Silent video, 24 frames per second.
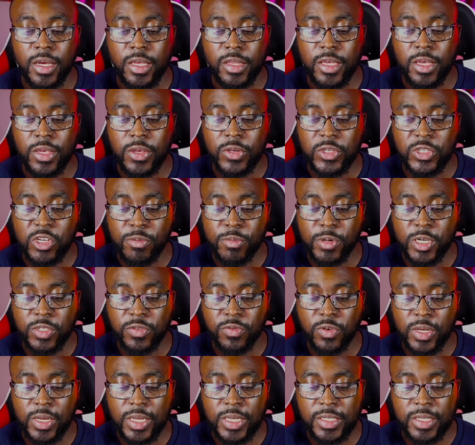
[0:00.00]
Thank you so much
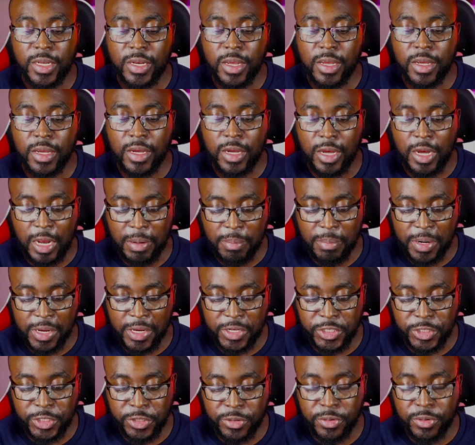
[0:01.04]
for listening. God
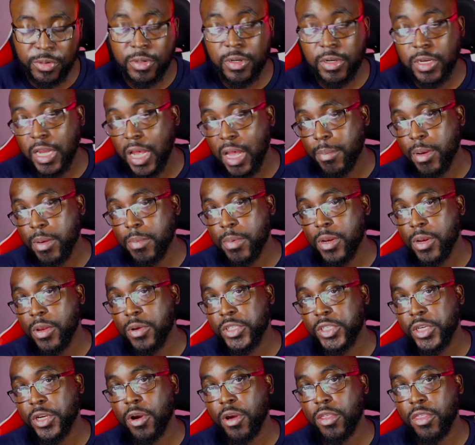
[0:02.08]
bless you. Comment below,
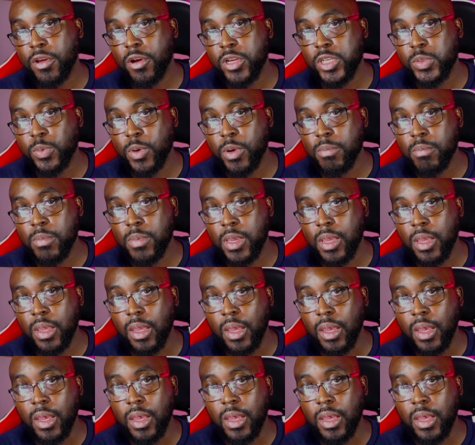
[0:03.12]
share your thoughts with me.